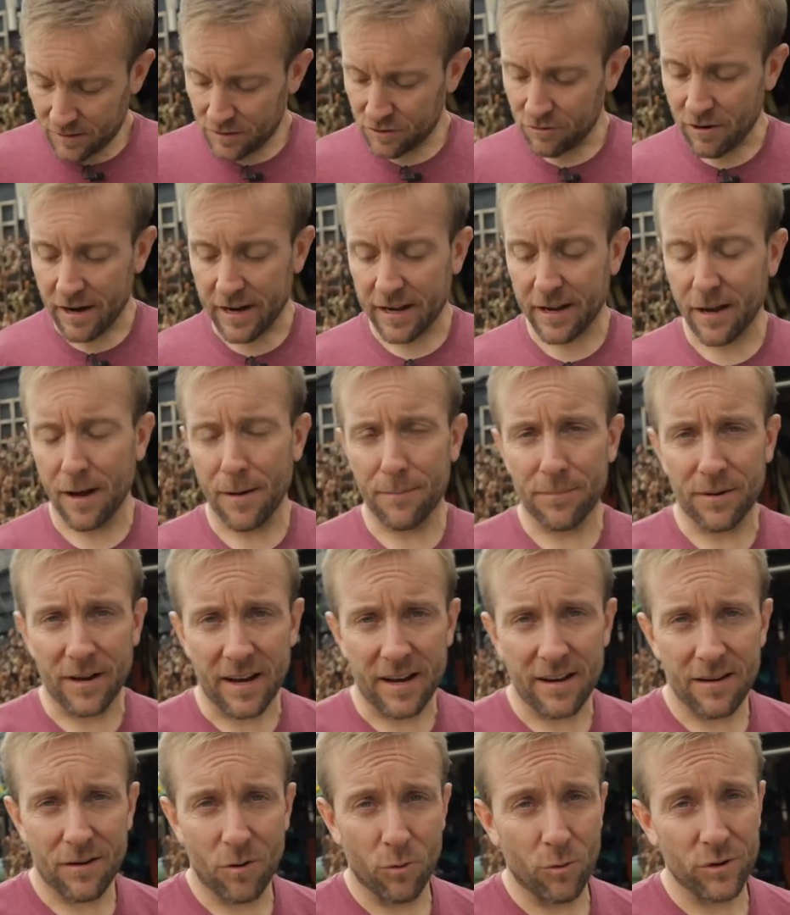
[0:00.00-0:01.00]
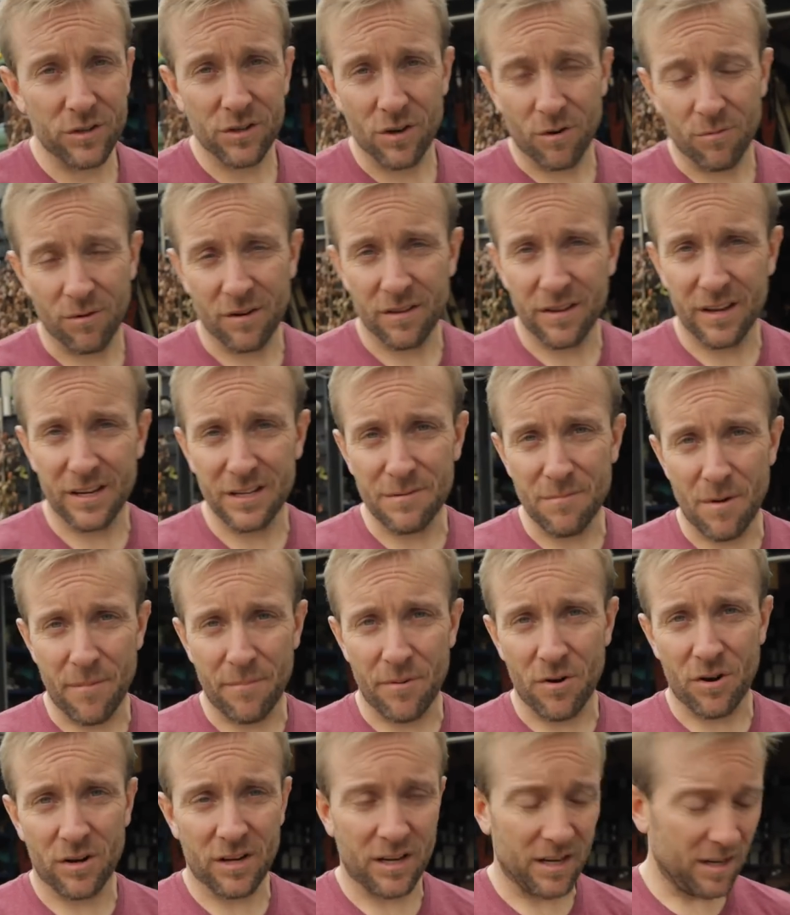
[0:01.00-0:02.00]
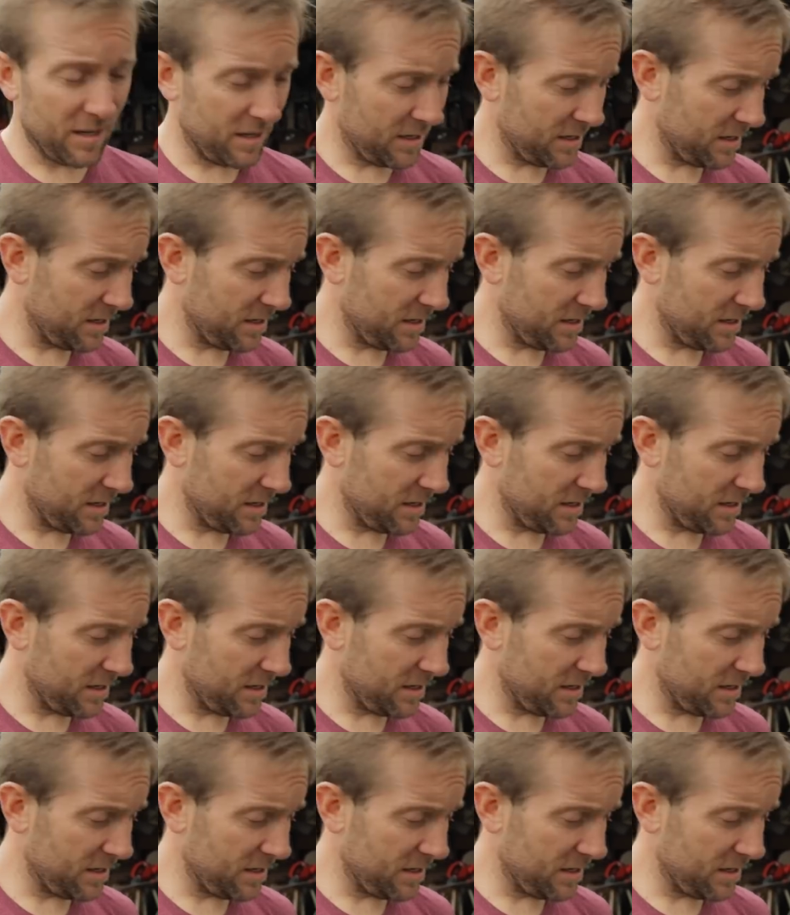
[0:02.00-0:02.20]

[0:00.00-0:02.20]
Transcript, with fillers: Straight coupling, always got one of these in my pocket.